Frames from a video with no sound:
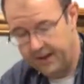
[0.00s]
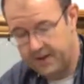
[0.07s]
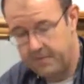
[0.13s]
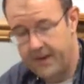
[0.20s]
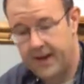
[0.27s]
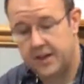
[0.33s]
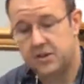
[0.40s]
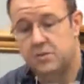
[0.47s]
into
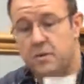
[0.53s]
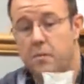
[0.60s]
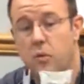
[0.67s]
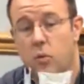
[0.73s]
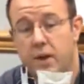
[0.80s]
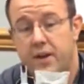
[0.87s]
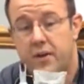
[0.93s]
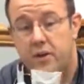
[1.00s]
this bag. So
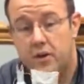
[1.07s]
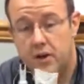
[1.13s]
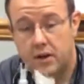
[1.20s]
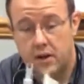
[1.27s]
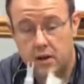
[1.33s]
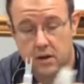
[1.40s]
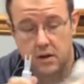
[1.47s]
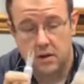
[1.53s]
remember, we
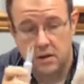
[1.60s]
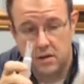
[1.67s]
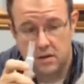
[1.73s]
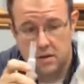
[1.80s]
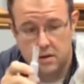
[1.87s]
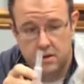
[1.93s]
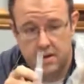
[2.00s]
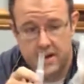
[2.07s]
took
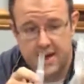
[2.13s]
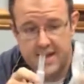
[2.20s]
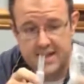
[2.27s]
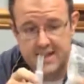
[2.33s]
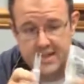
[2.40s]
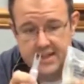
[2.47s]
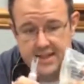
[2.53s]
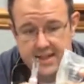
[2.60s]

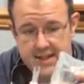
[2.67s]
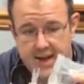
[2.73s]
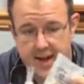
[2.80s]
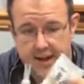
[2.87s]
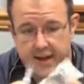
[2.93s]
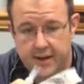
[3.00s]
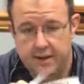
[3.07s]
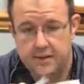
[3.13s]
nine c c s
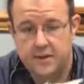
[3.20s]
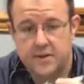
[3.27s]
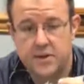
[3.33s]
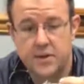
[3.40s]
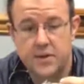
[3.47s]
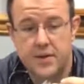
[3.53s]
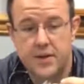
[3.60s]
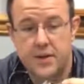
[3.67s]
out of here,
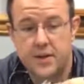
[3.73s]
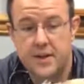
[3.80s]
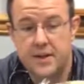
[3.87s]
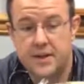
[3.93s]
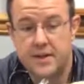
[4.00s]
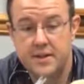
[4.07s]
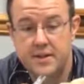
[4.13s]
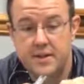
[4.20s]
so
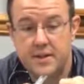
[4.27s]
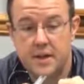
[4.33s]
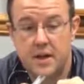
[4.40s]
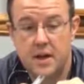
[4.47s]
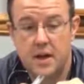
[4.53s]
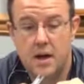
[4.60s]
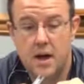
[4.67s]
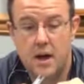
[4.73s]
there is
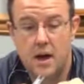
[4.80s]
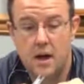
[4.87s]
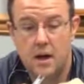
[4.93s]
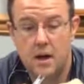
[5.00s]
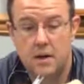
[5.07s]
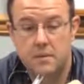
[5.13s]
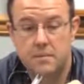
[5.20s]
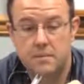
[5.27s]

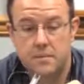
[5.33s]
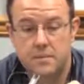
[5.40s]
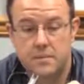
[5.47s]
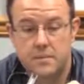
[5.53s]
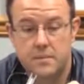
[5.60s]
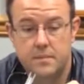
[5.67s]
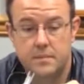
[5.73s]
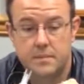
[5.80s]
um,
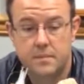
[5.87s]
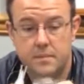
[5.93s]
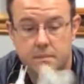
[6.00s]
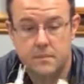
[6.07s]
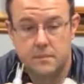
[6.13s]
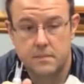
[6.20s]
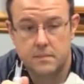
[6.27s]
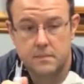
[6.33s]

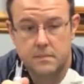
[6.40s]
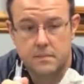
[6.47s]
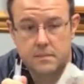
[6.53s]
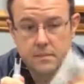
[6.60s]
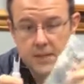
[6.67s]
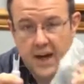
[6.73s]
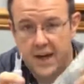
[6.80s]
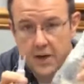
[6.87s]

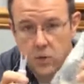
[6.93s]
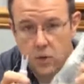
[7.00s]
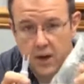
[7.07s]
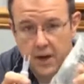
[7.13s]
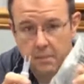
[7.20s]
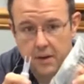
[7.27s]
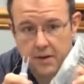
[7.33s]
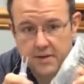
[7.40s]

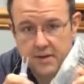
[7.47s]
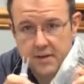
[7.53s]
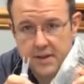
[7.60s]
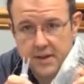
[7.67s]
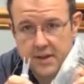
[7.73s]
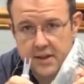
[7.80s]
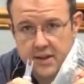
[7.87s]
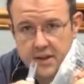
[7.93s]
ninety-one milliliters
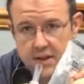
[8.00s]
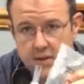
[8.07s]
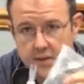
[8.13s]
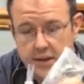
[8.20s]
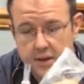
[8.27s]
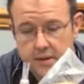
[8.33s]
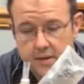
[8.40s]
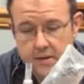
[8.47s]
of saline in
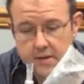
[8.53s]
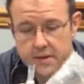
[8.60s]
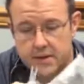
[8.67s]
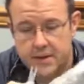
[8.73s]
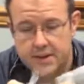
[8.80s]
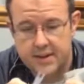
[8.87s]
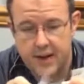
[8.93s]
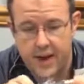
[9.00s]
here, right?
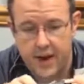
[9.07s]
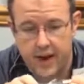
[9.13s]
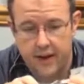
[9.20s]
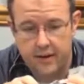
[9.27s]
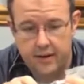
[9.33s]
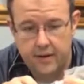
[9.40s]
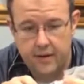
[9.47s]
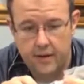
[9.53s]
So let's
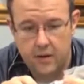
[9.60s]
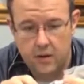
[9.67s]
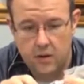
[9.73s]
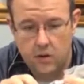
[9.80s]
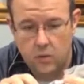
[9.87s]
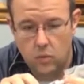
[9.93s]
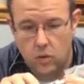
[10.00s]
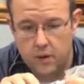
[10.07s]
add
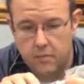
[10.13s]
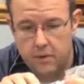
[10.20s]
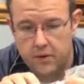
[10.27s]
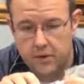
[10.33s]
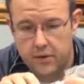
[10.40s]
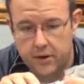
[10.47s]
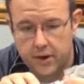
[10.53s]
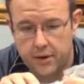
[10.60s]

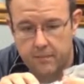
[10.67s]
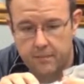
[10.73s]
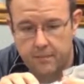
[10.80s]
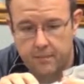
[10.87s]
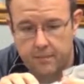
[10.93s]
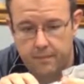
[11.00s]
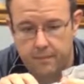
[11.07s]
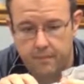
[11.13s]
one
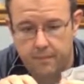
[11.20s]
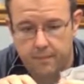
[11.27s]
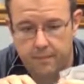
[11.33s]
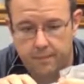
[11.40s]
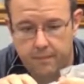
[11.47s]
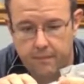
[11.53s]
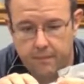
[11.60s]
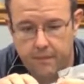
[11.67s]
milligram,
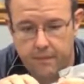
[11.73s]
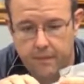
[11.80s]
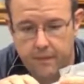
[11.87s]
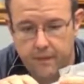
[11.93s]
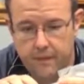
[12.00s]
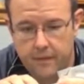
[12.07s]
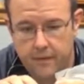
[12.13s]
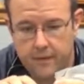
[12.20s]

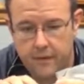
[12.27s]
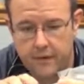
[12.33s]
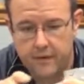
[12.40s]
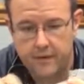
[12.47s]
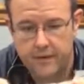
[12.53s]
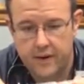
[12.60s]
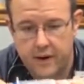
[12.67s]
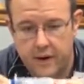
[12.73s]
so
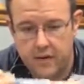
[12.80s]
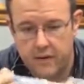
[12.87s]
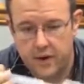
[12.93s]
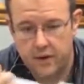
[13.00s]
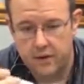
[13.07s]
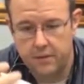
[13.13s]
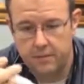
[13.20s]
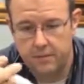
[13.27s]
this
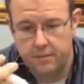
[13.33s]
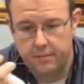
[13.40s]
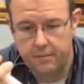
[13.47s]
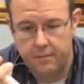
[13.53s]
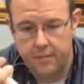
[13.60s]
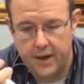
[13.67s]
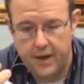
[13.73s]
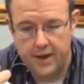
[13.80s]
entire volume,
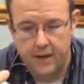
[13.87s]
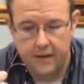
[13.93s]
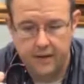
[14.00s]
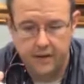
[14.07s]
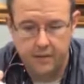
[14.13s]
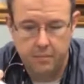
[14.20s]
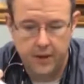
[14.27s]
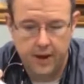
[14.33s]
back
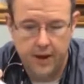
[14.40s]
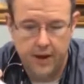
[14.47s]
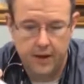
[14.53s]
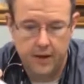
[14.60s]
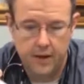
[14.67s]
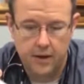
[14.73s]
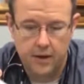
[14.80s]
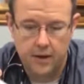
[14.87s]
into this
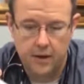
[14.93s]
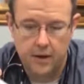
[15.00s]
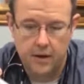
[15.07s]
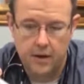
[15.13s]
bag.